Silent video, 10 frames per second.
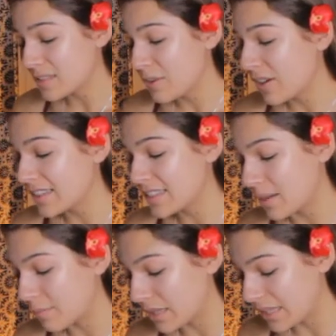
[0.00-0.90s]
some of you guys
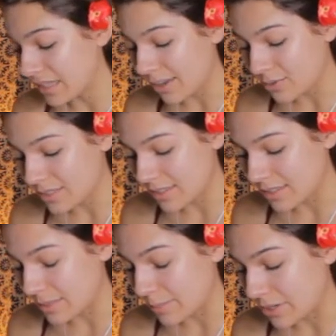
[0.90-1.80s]
completely ghosted
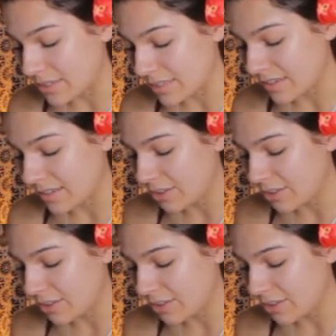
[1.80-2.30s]
this person.